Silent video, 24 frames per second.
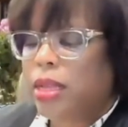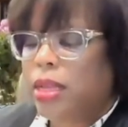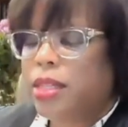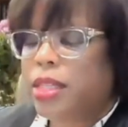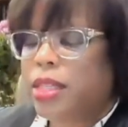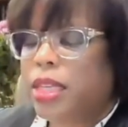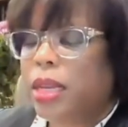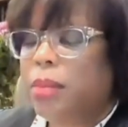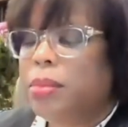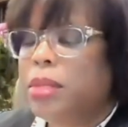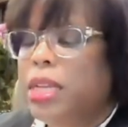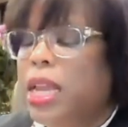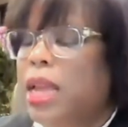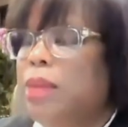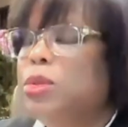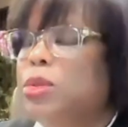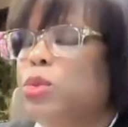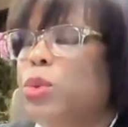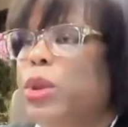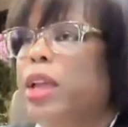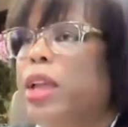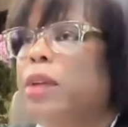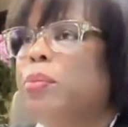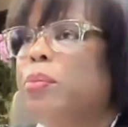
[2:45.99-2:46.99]
Sometimes
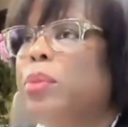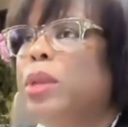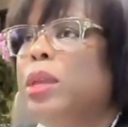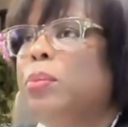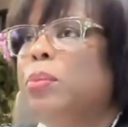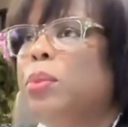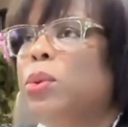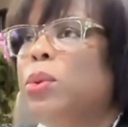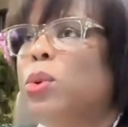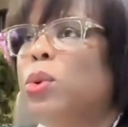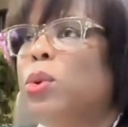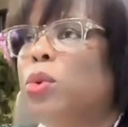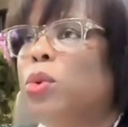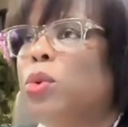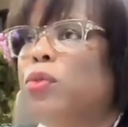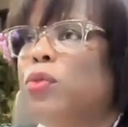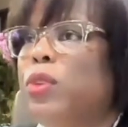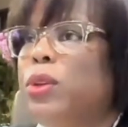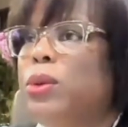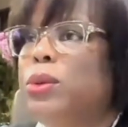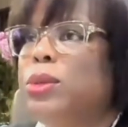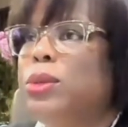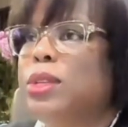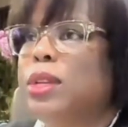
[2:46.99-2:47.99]
we have people who
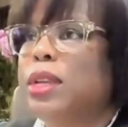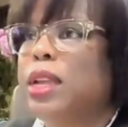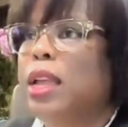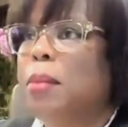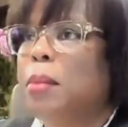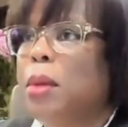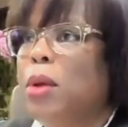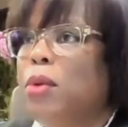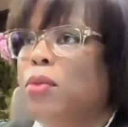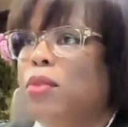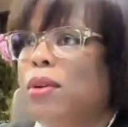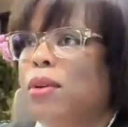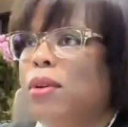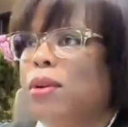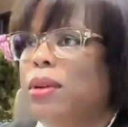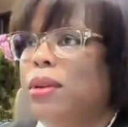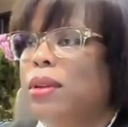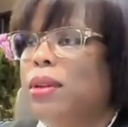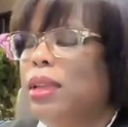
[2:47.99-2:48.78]
refuse to come over.